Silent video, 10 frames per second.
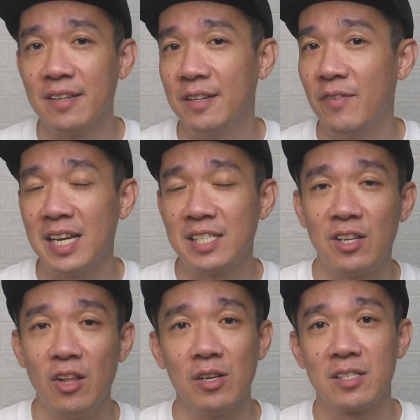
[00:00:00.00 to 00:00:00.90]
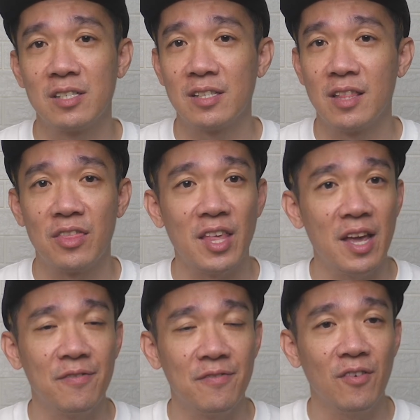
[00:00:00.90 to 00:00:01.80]
device loss,
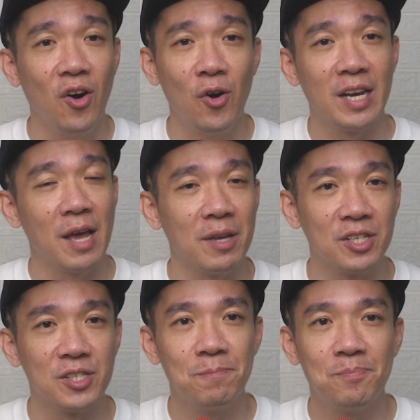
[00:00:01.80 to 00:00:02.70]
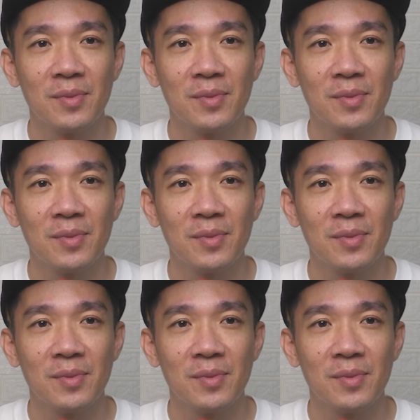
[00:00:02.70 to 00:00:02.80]
theft, or damage.